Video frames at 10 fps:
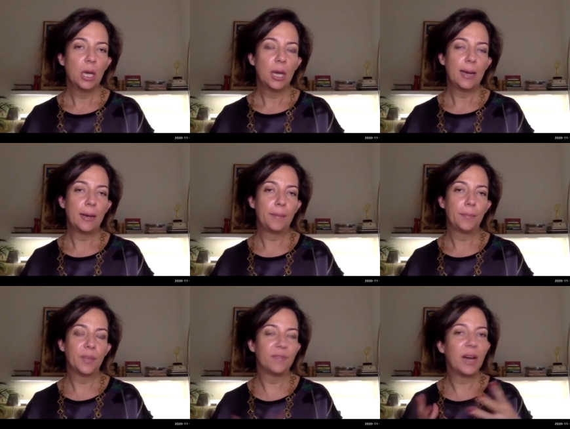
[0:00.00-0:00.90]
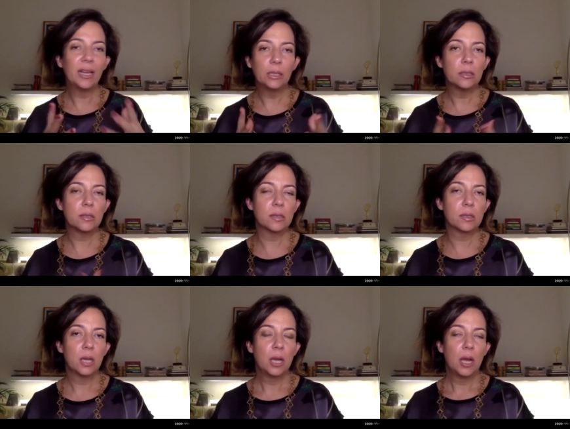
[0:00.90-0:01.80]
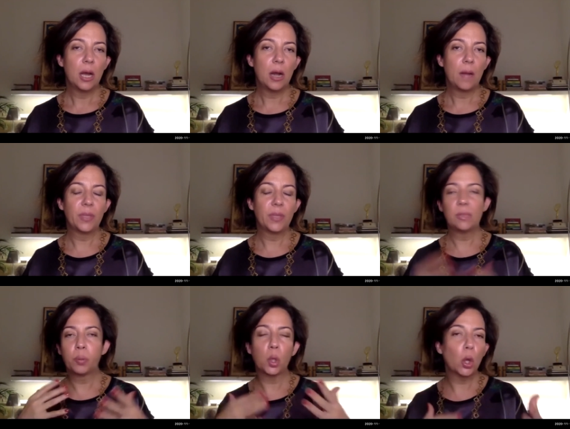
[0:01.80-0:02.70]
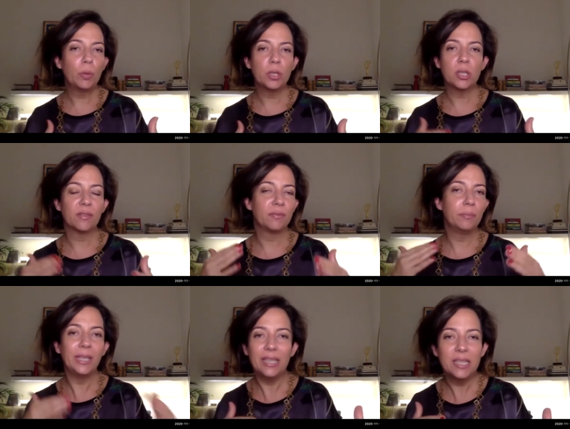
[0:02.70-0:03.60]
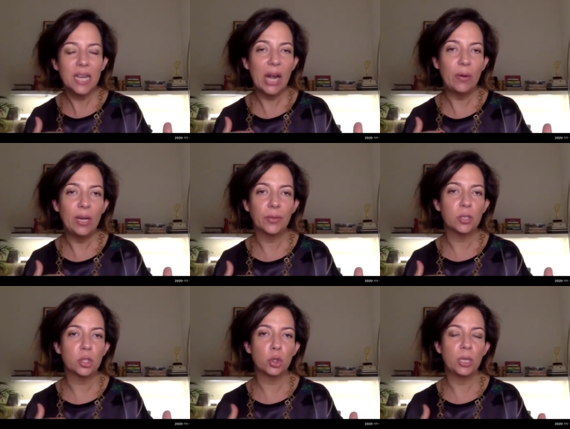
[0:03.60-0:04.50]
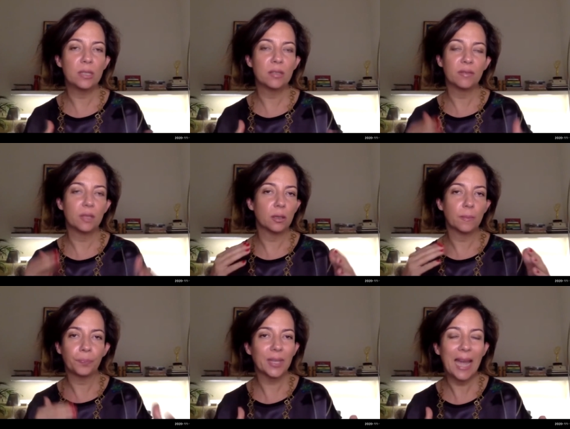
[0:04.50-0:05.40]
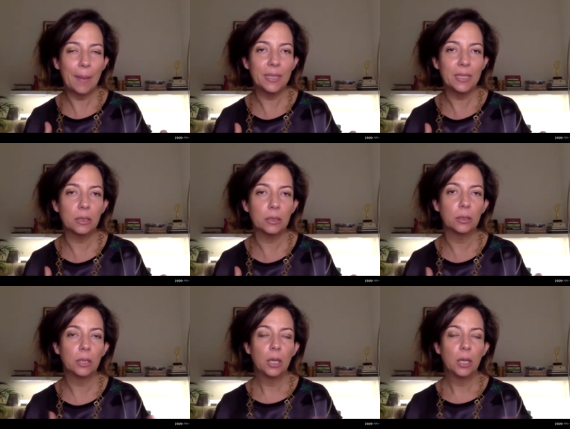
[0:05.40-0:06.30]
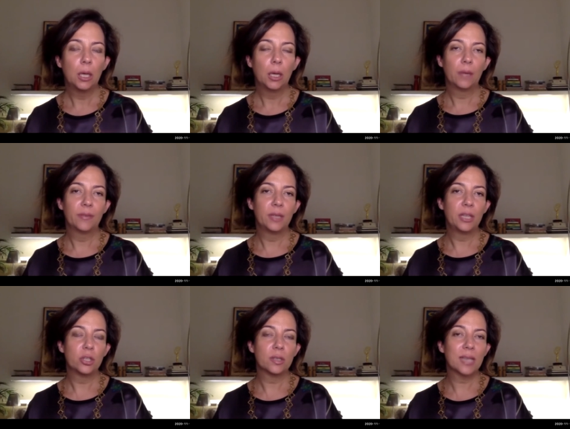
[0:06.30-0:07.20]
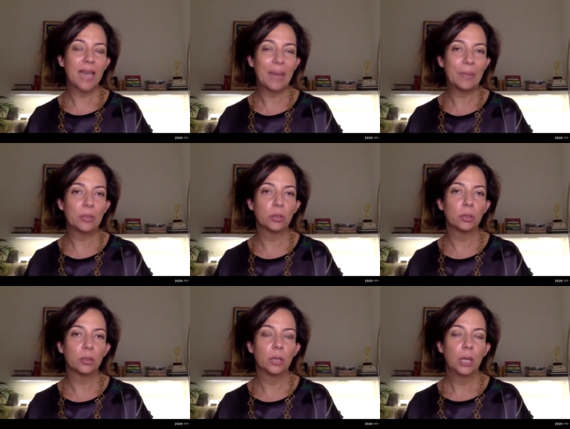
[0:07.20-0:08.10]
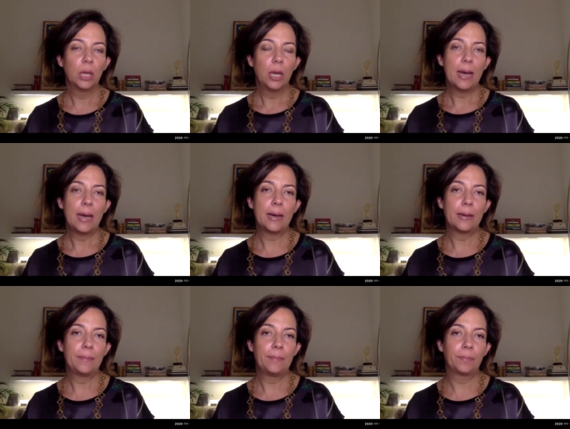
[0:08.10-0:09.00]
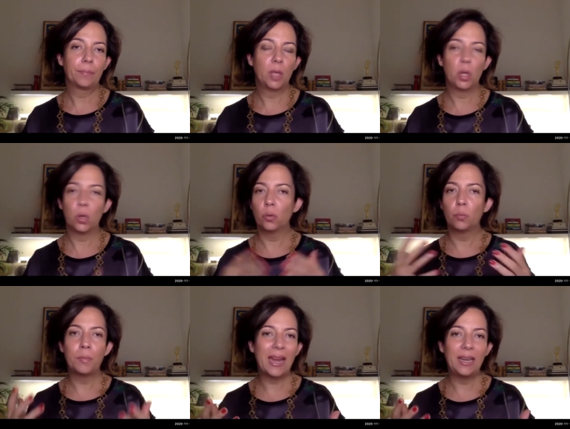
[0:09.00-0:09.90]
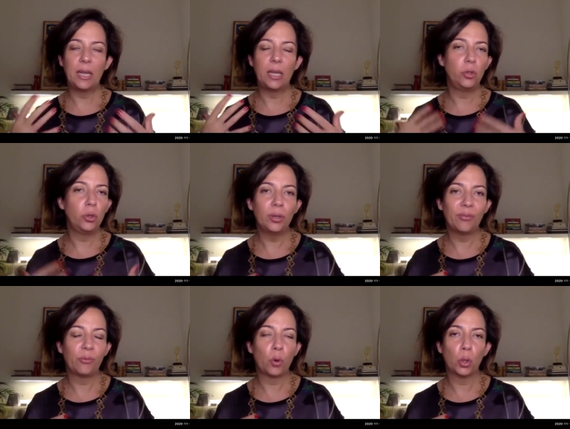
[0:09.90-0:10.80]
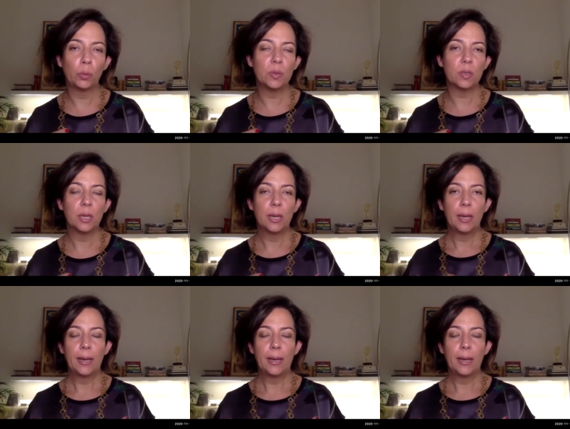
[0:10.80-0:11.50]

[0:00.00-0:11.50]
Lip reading: the violence, the deployment of military on the streets of the capital, of the nation's capital, men in uniforms